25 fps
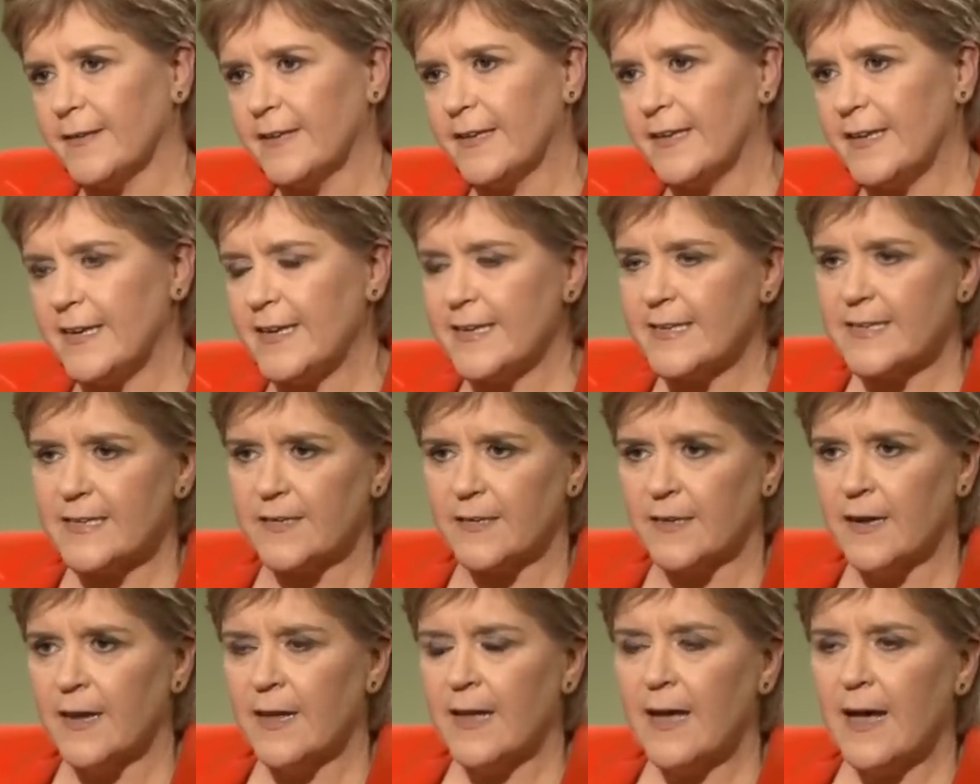
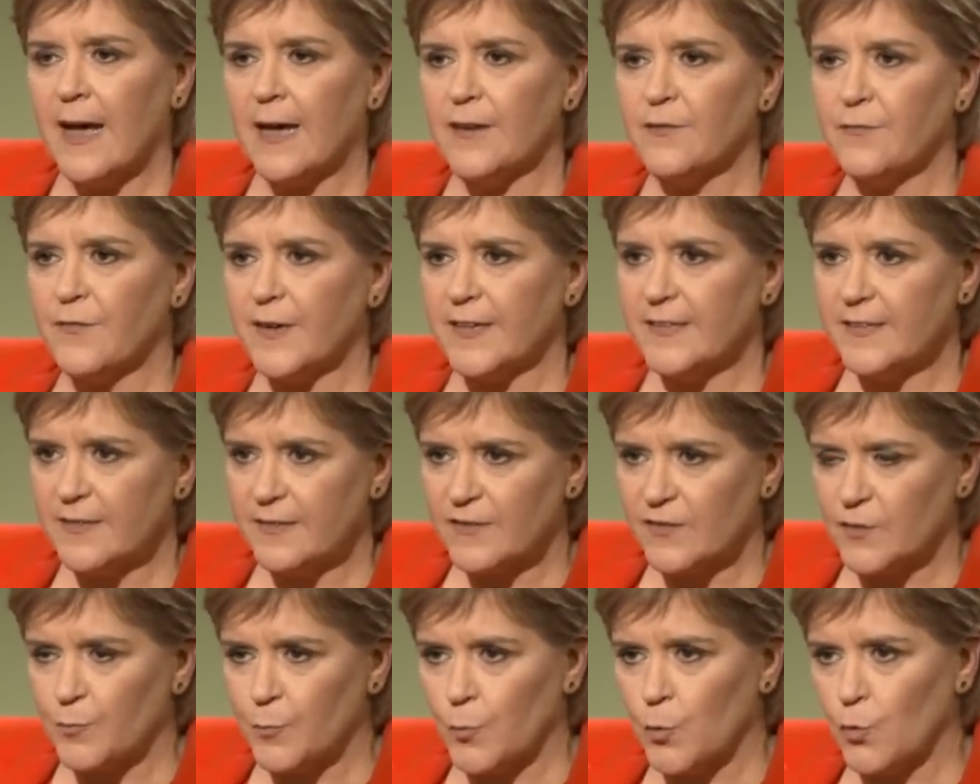greater advice
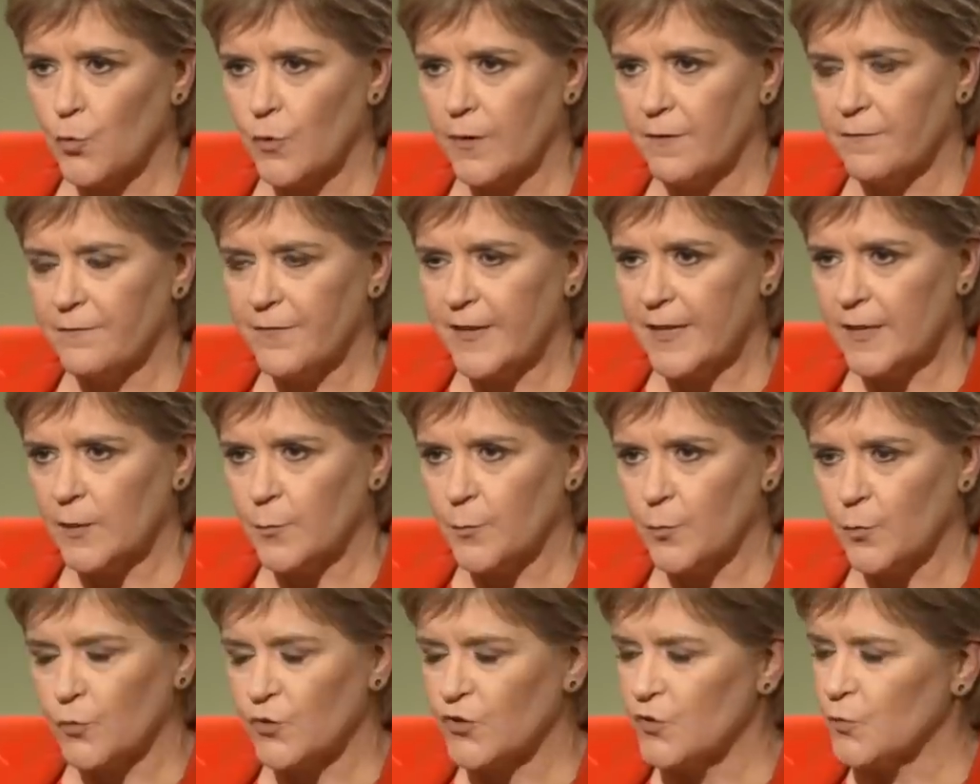and support
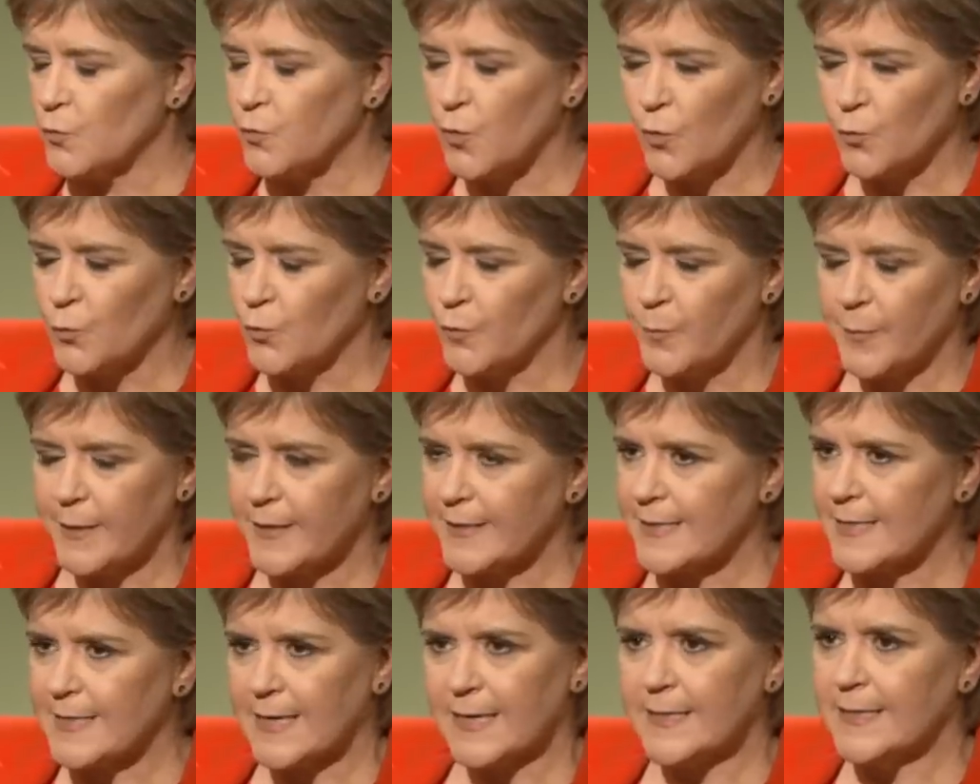available to what would be
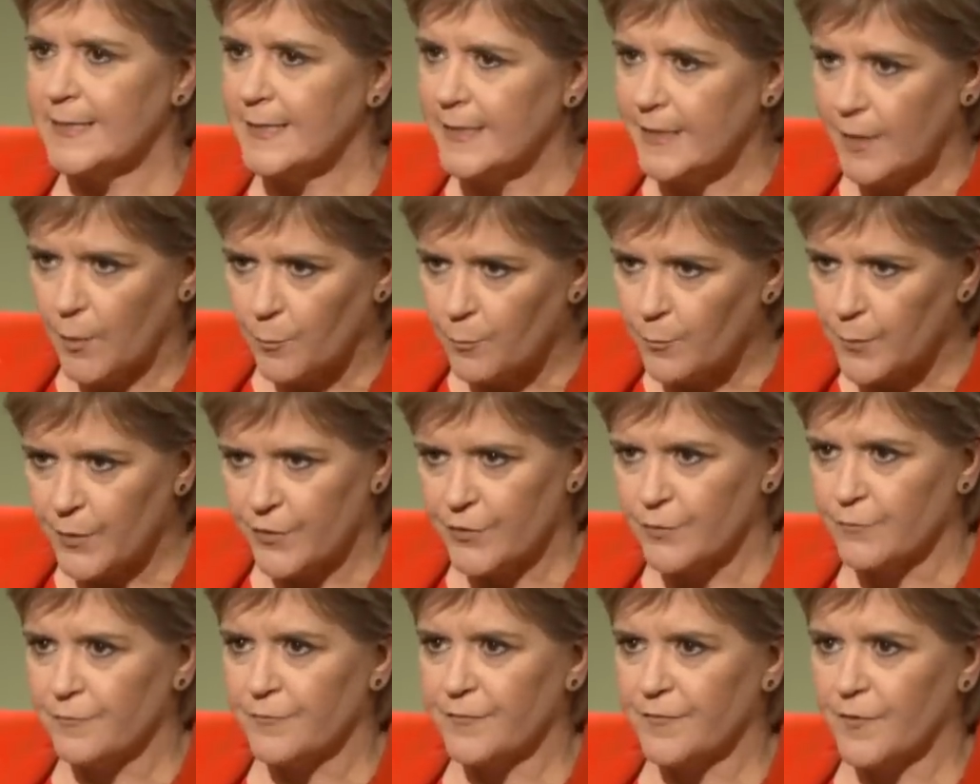a tiny number
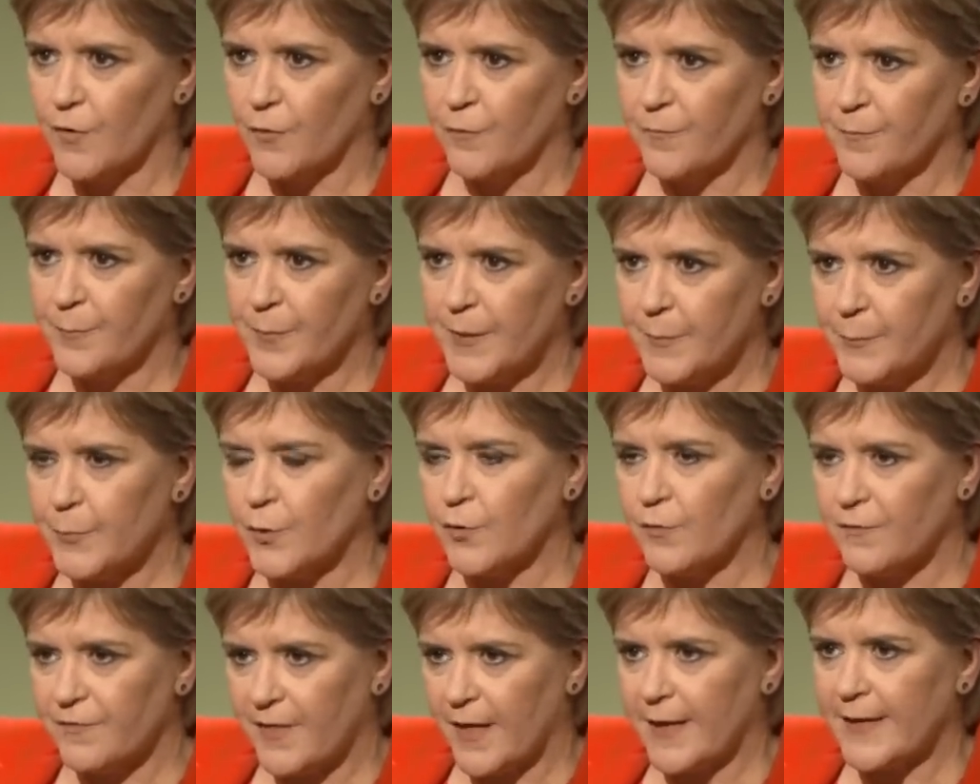of
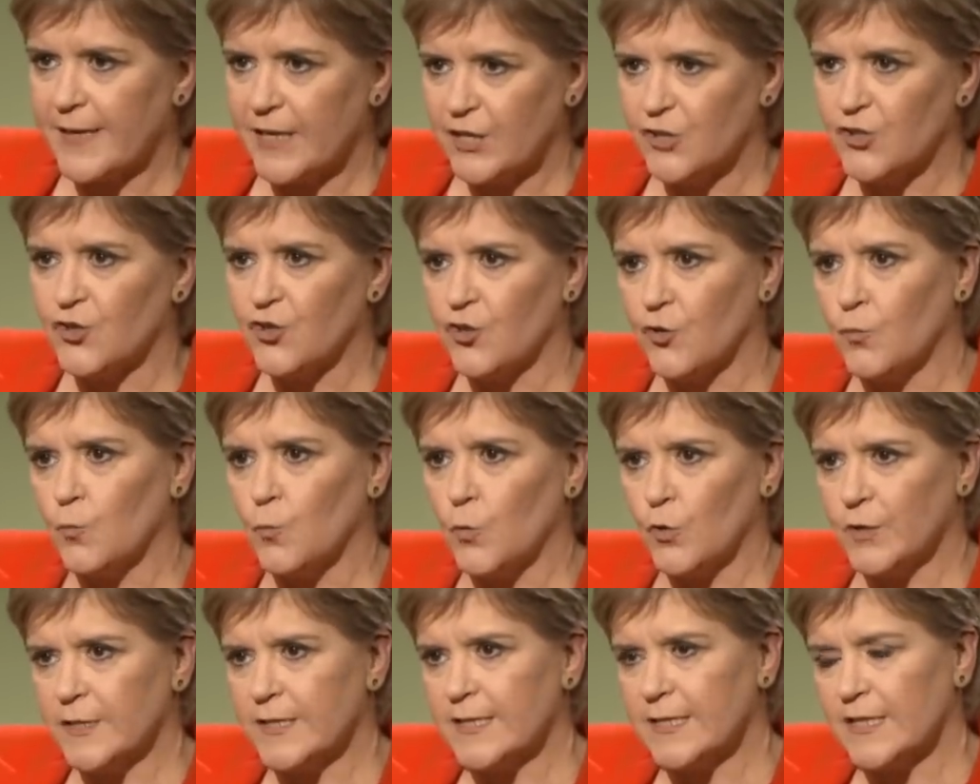people of that age group
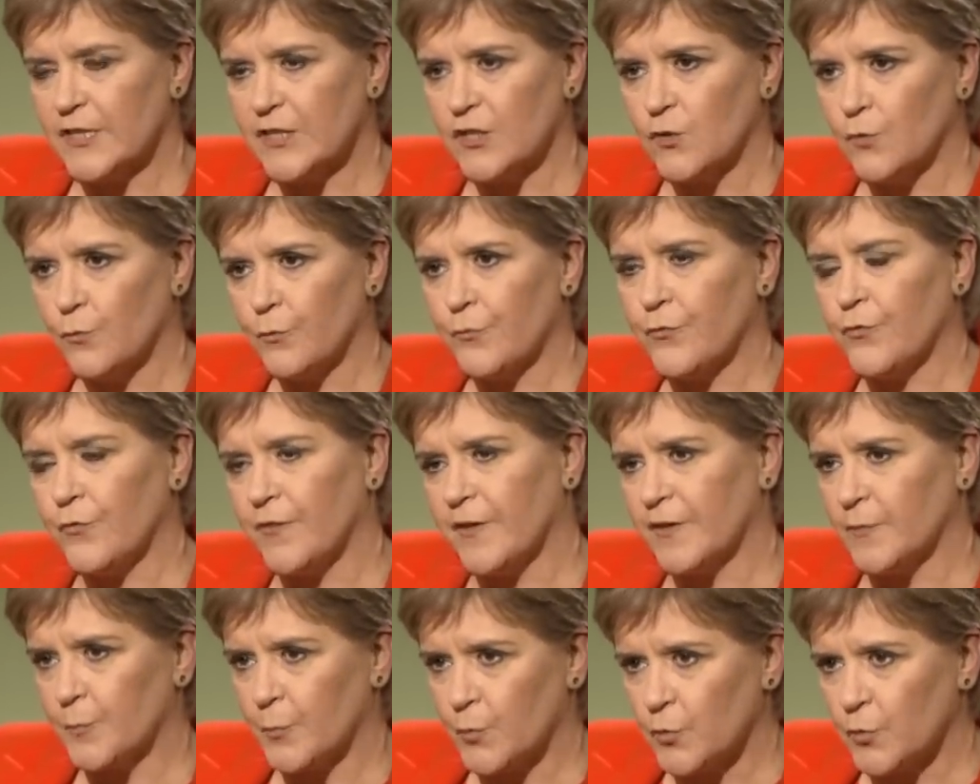wanting to go through this